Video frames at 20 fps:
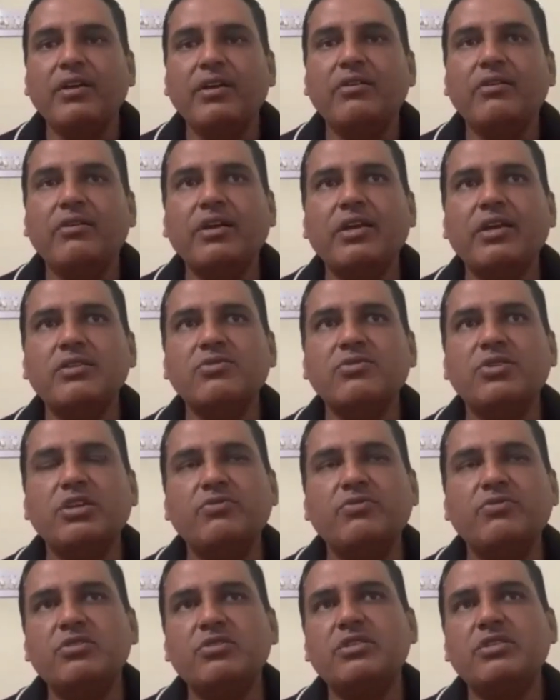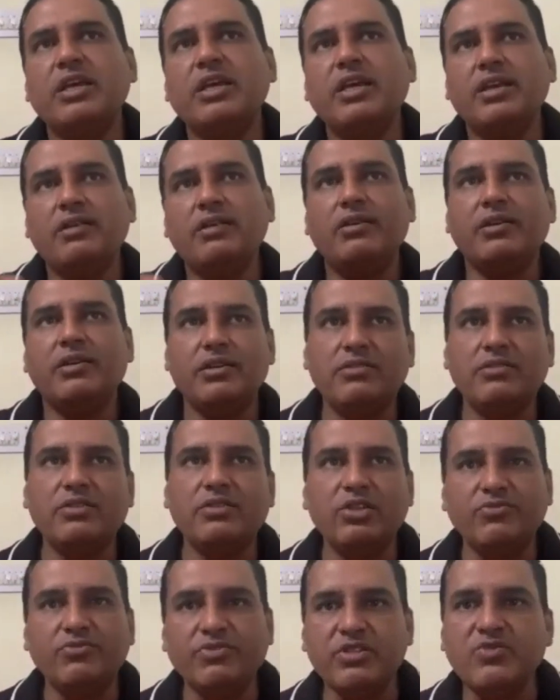Okay, so he was there, and 3
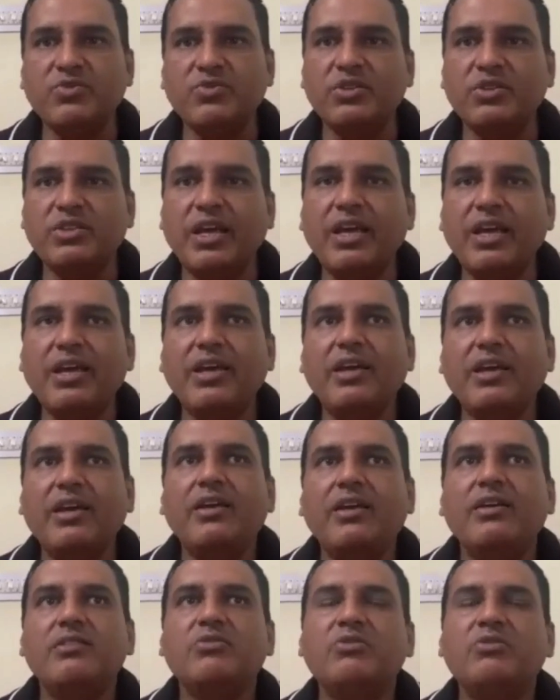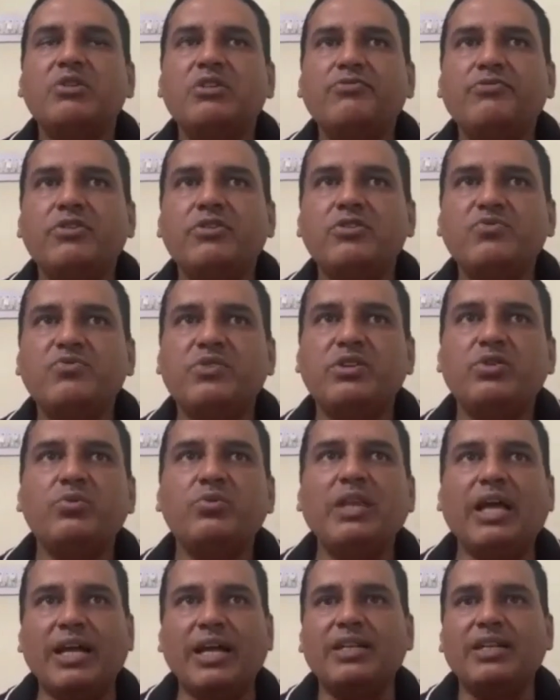of us were there. So we were the first one to
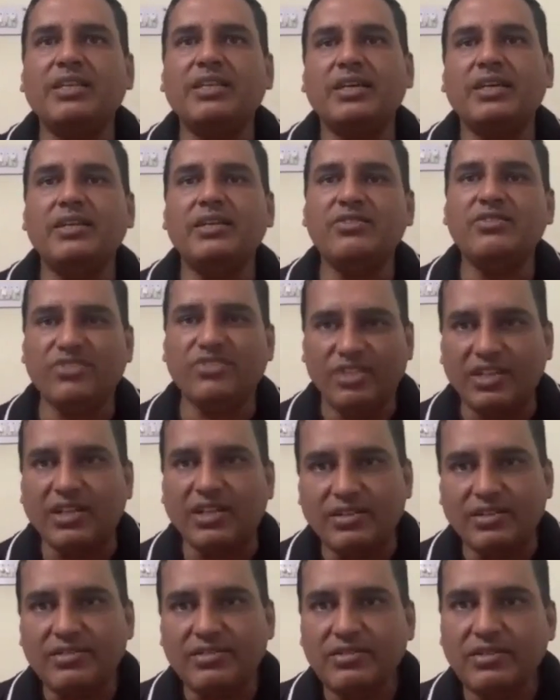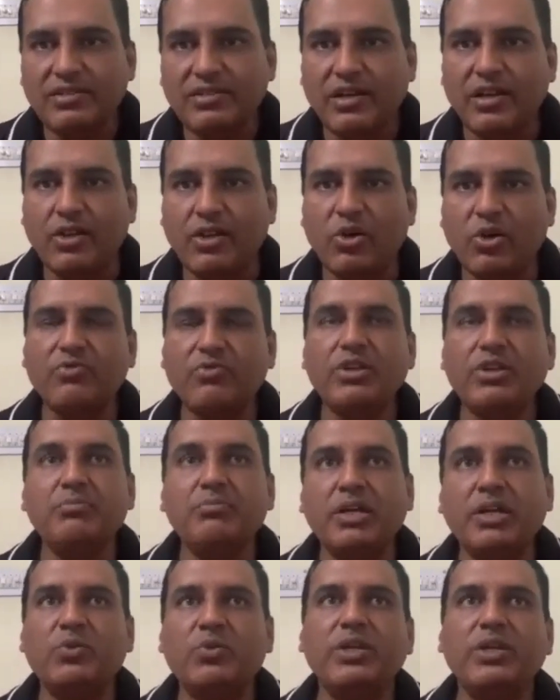land there in Srinagar, along with
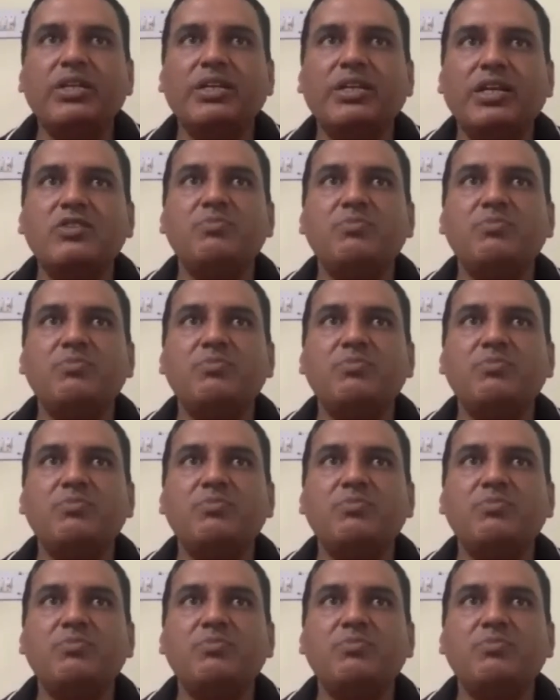MiG-29s.